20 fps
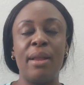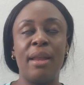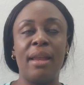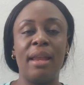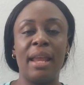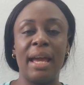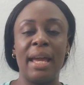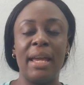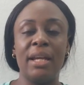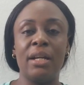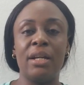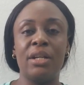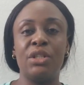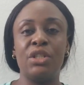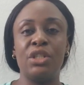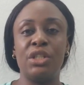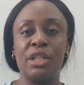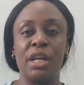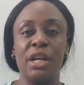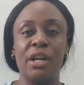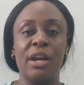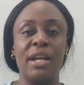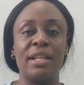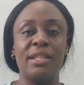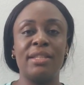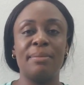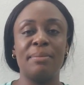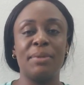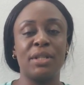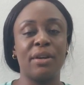like, share,
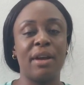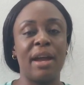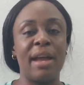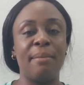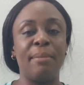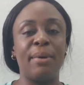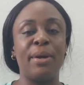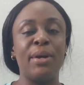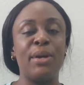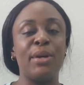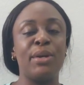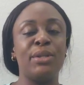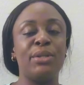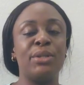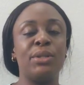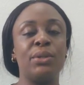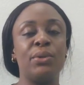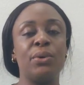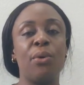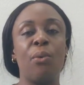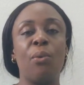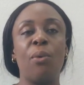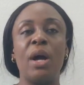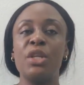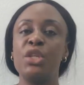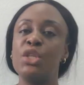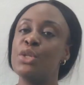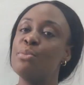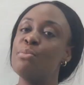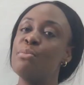and subscribe to
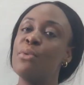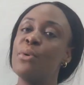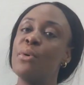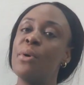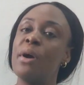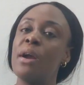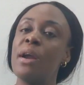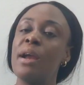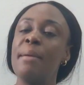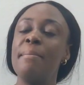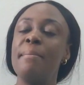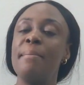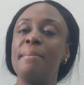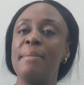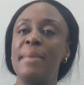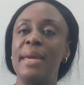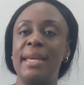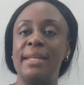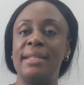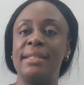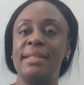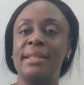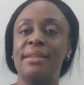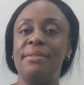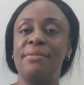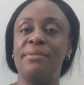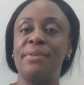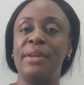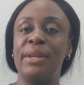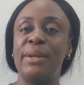watch more
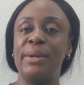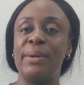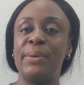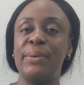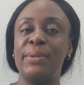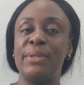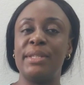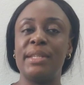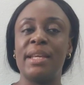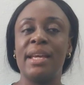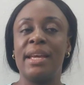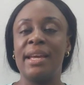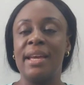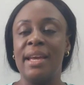amazing videos.